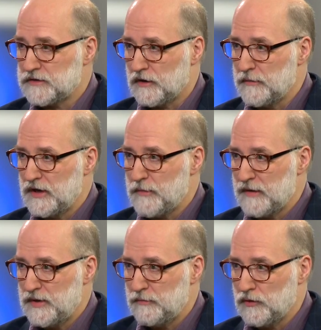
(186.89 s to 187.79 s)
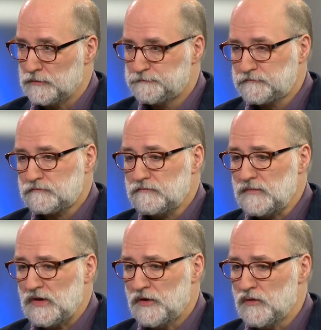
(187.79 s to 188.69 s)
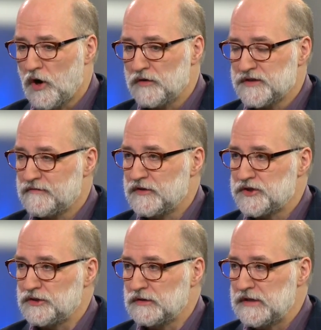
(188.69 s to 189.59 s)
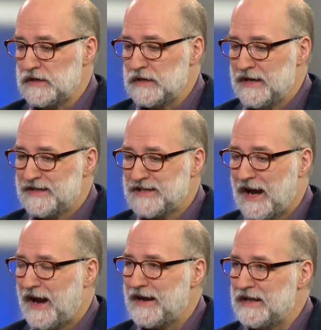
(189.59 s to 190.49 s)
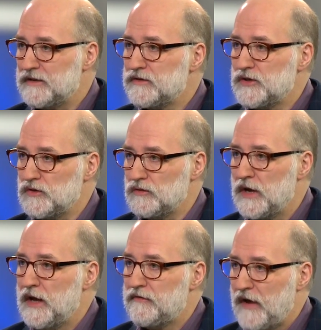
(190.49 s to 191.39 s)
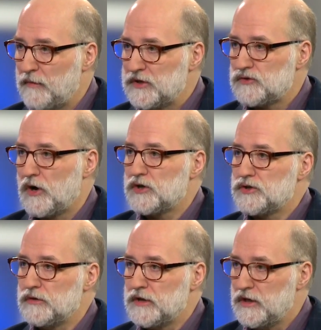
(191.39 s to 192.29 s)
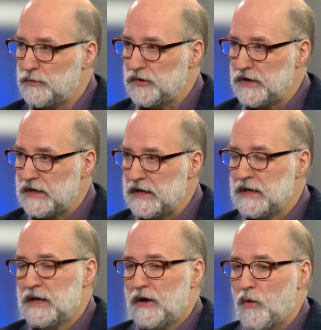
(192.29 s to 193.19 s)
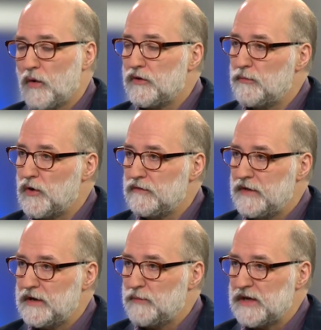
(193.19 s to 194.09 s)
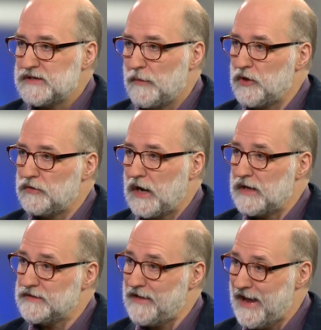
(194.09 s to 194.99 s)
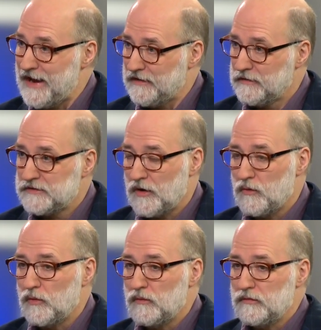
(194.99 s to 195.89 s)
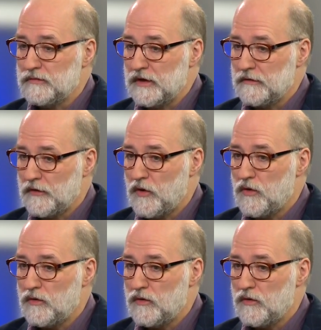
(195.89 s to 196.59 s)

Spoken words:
committed by people who aren't sufficiently tied into family structure and community, or they're motivated by some other kinds of hate. So the whole